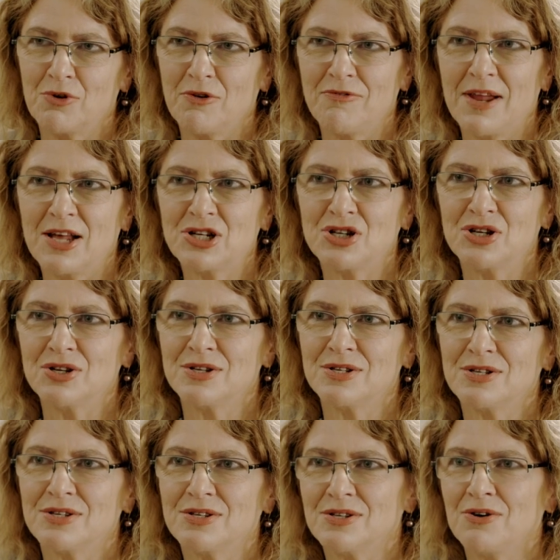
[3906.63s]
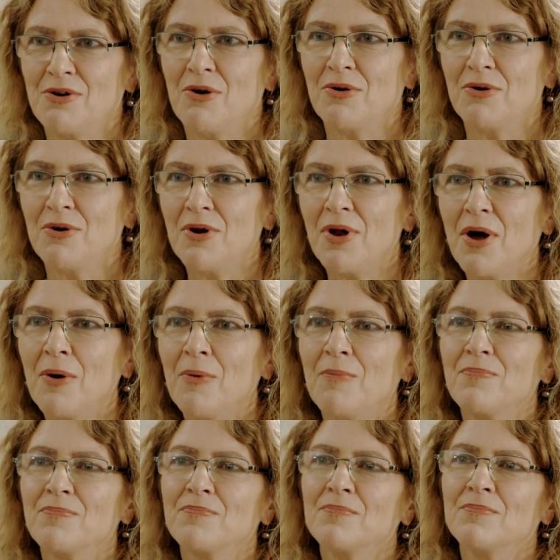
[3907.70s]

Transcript: reflections on um,